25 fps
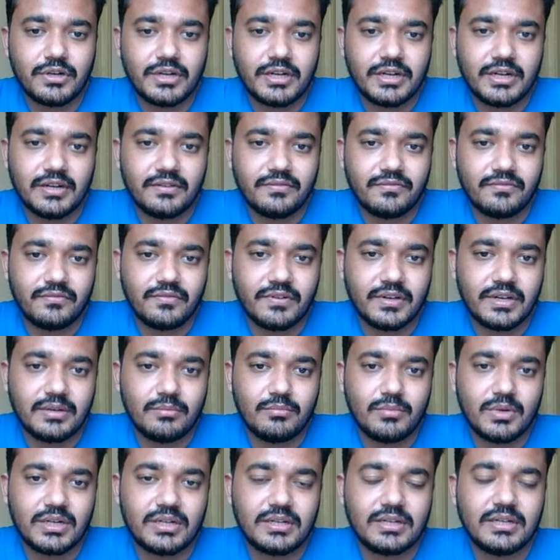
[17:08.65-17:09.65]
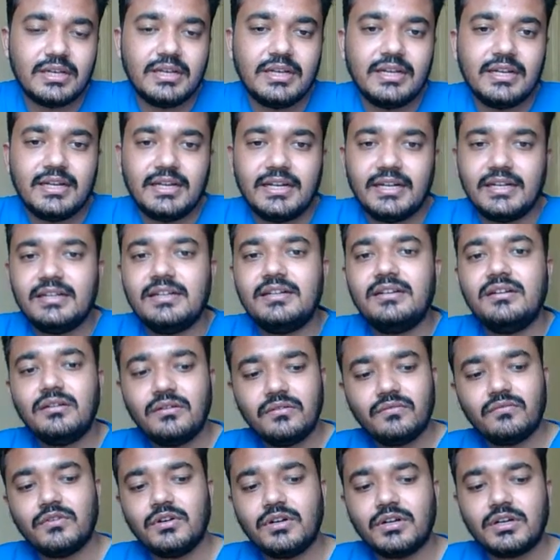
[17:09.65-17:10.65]
and f5, but it
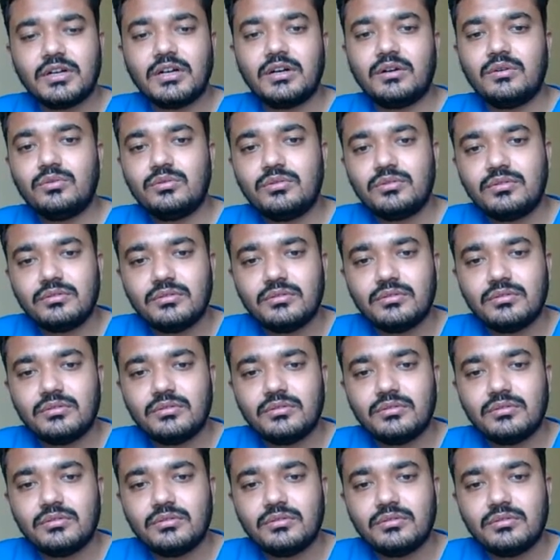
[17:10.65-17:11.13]
didn't work out.